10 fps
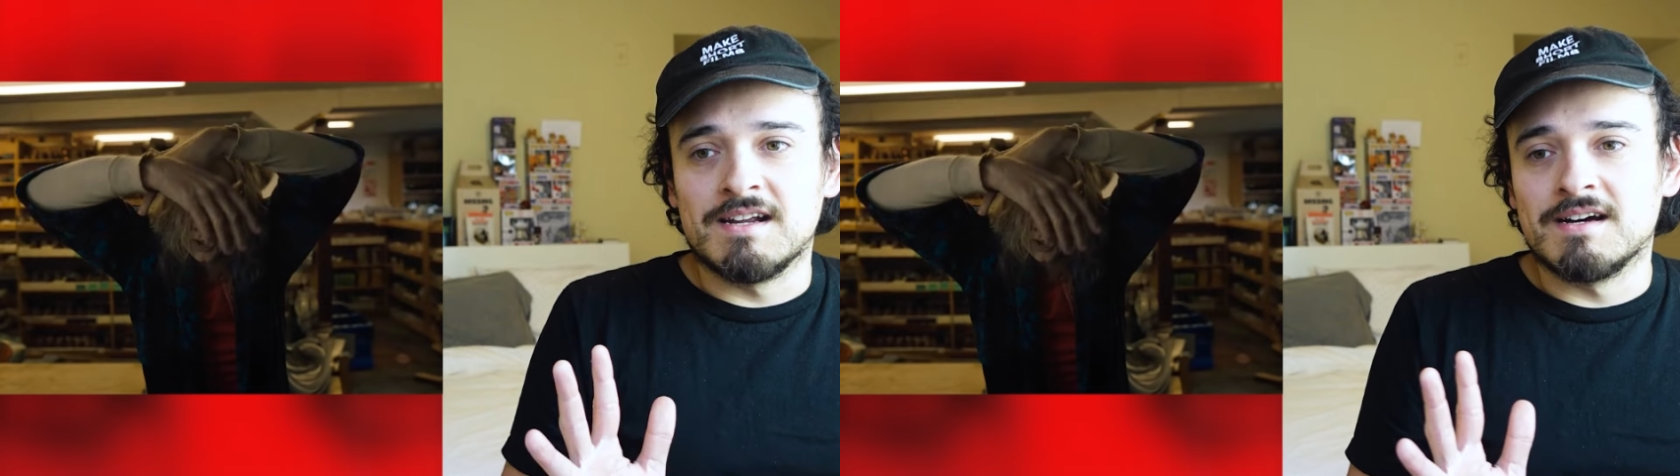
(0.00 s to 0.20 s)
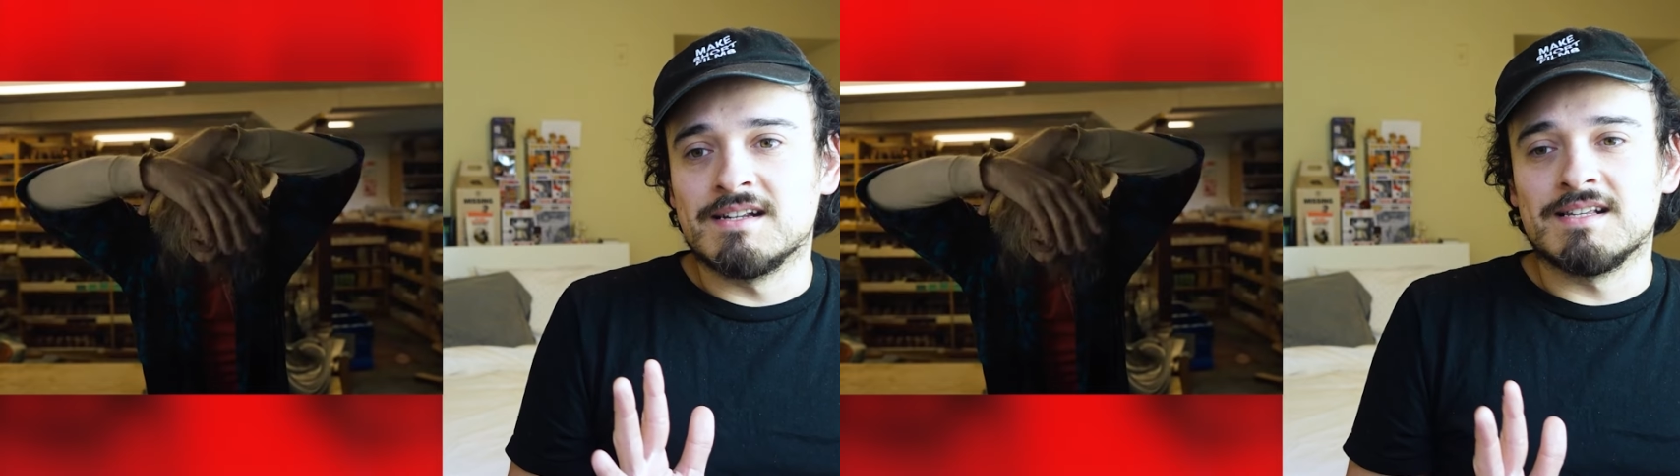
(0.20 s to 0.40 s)

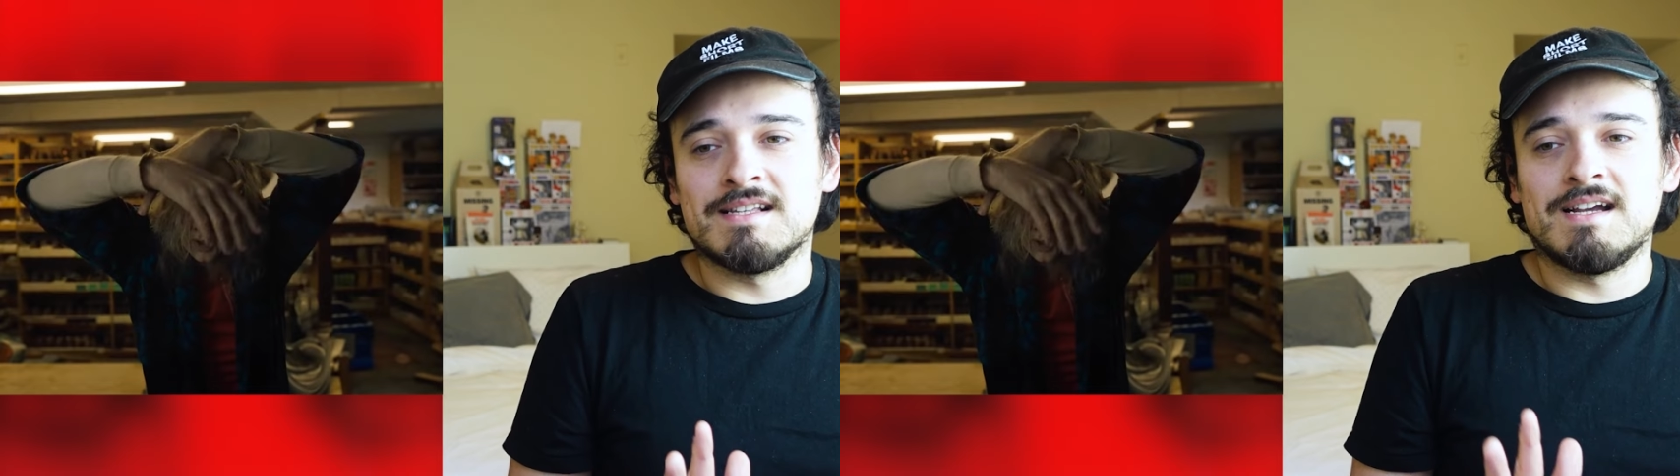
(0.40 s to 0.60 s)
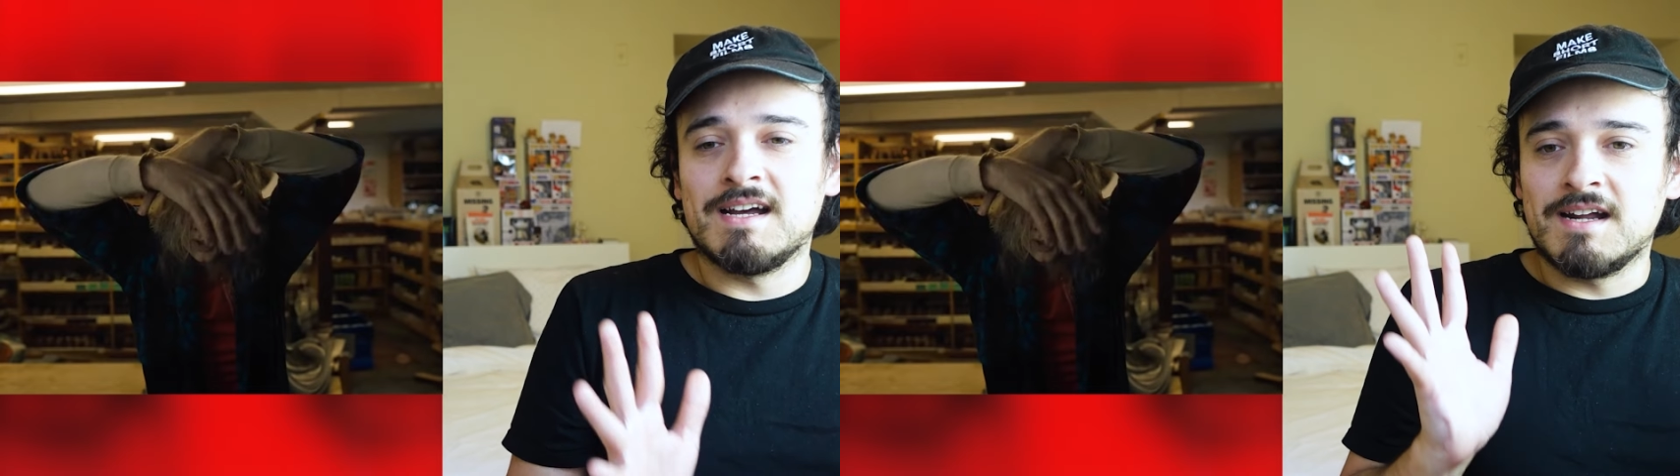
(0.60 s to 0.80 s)

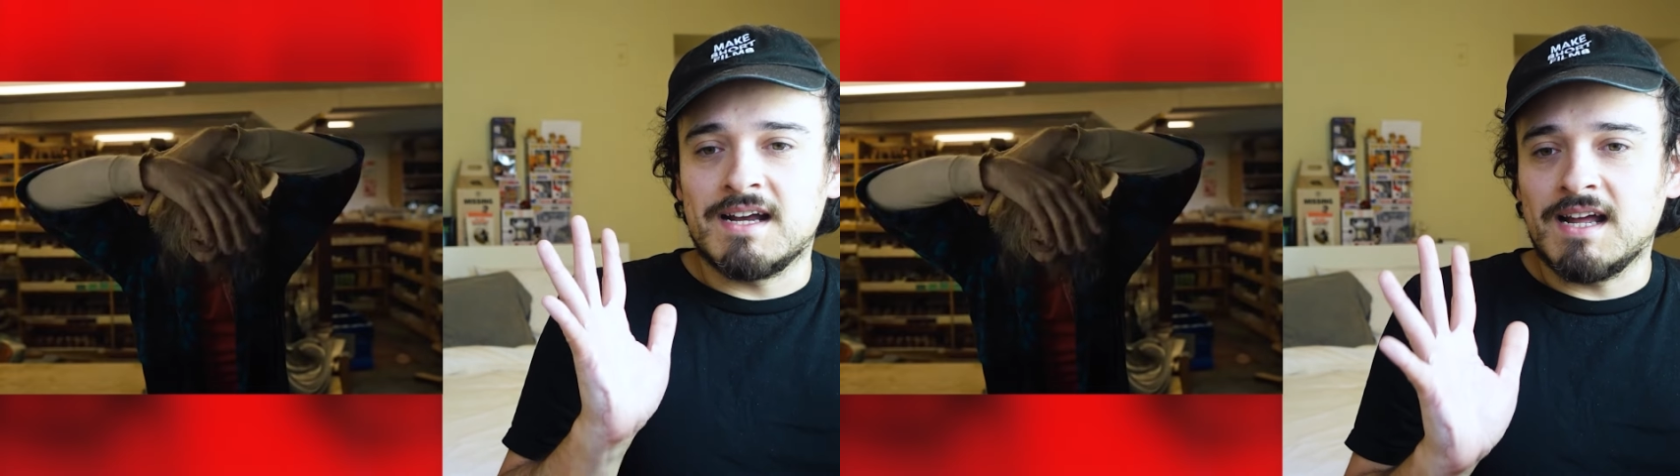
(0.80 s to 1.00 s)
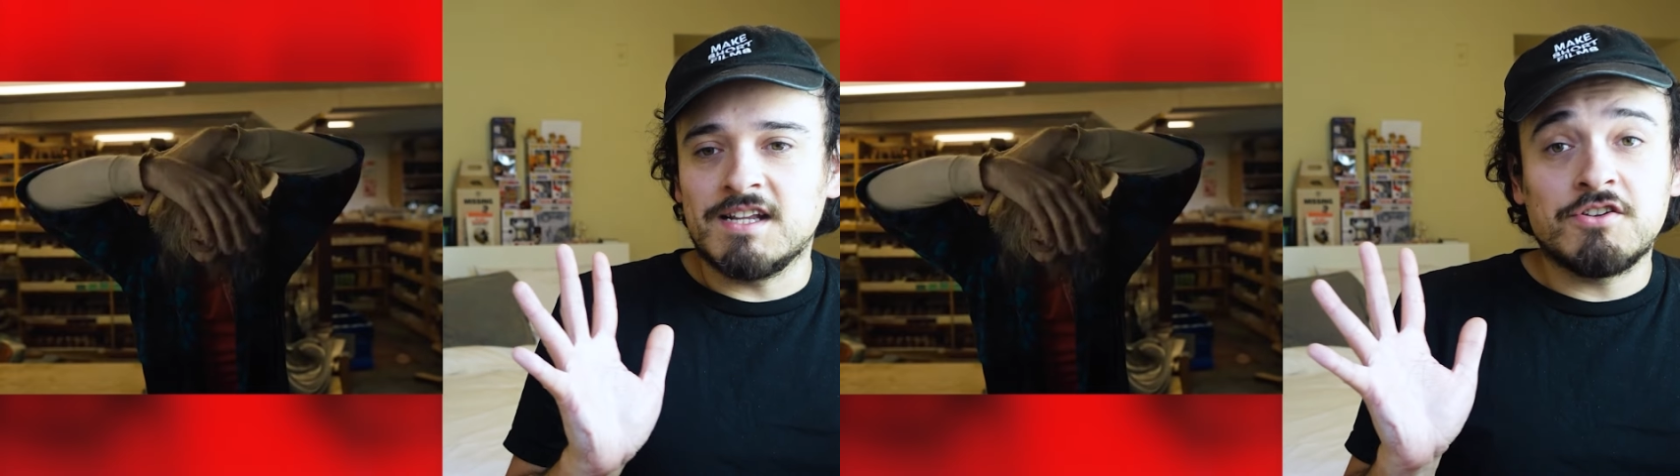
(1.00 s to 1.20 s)
Honestly,
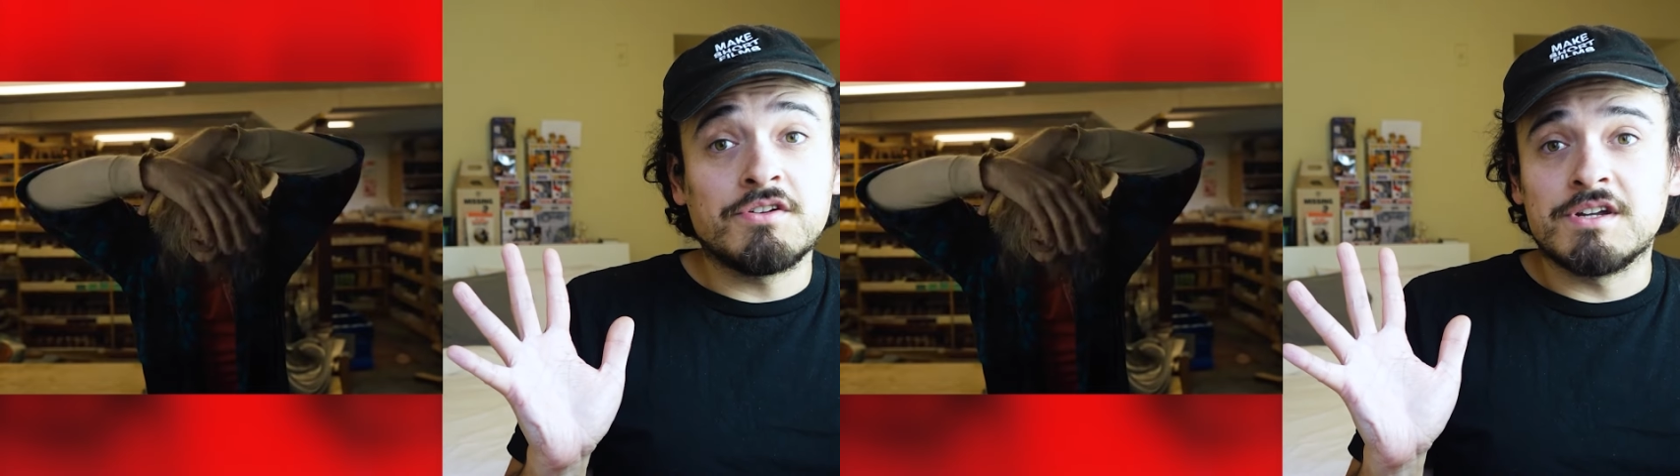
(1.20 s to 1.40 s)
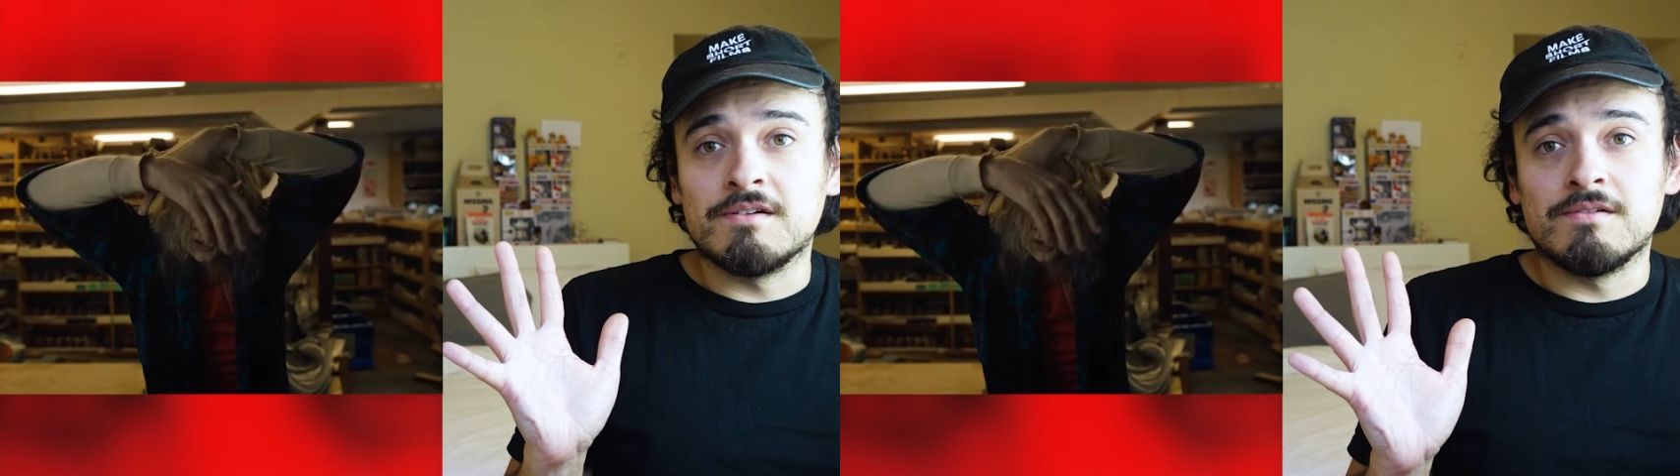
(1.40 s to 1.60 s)
I, I, I
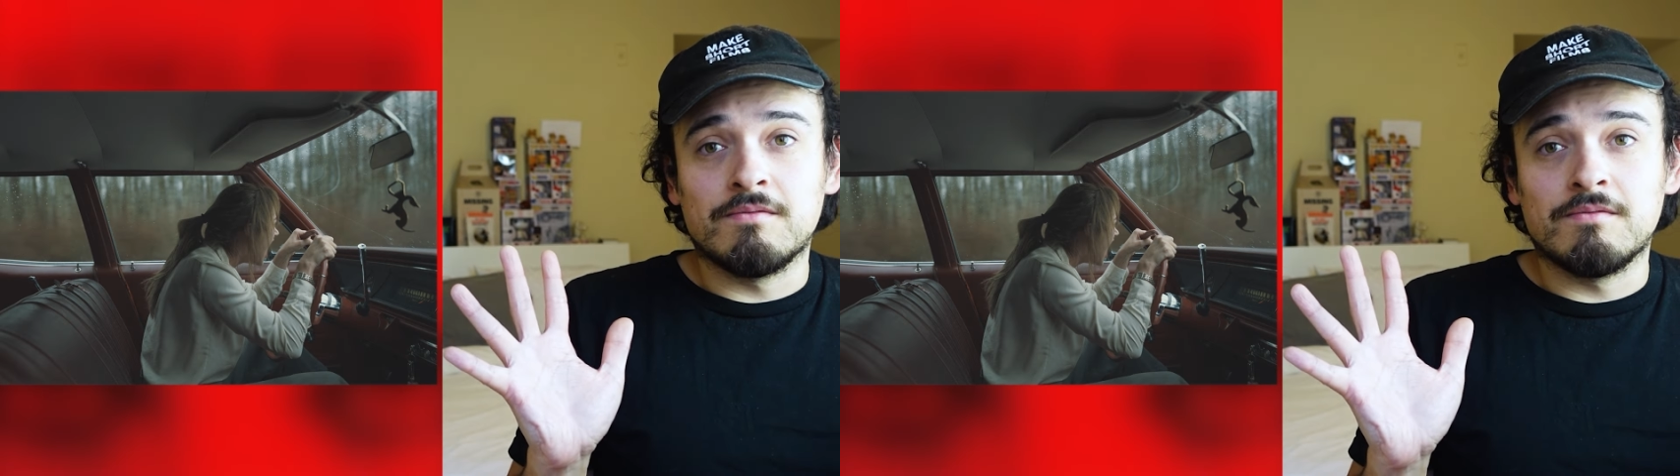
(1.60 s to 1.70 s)
don't know.